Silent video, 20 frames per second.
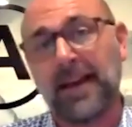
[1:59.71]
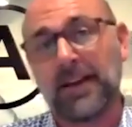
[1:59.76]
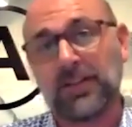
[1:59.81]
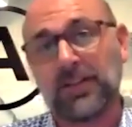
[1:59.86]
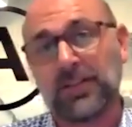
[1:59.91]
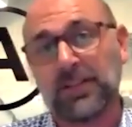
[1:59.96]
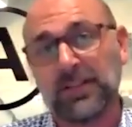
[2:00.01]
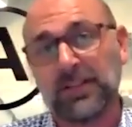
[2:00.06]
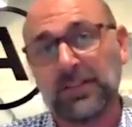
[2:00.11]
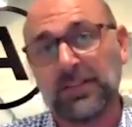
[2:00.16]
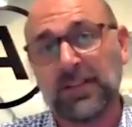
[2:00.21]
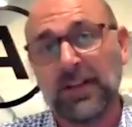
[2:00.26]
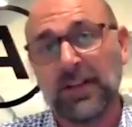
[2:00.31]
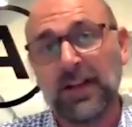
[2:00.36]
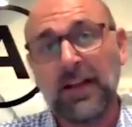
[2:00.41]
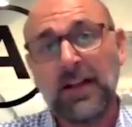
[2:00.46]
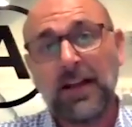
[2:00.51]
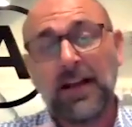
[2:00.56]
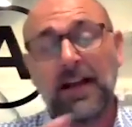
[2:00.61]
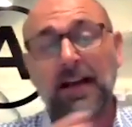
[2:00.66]
actions
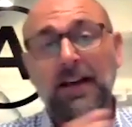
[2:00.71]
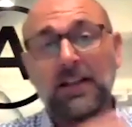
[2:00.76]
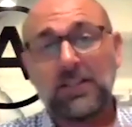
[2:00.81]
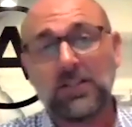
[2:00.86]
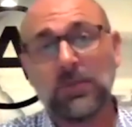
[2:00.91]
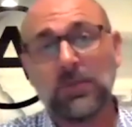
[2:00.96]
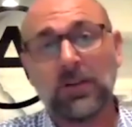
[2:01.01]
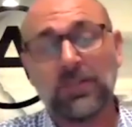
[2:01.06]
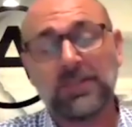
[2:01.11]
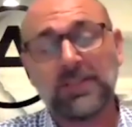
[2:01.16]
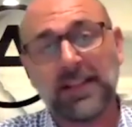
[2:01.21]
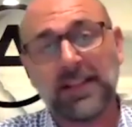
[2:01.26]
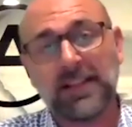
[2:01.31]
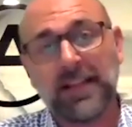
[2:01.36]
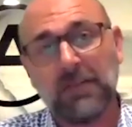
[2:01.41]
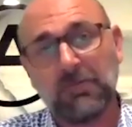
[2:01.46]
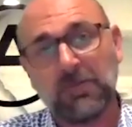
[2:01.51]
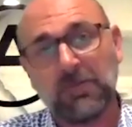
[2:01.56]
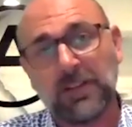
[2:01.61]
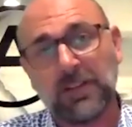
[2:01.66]
uh, to offset
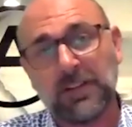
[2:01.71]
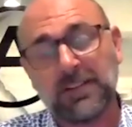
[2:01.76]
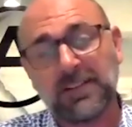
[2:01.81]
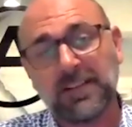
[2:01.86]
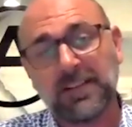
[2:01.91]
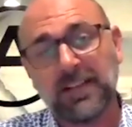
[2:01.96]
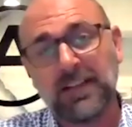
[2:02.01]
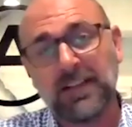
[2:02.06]
that risk.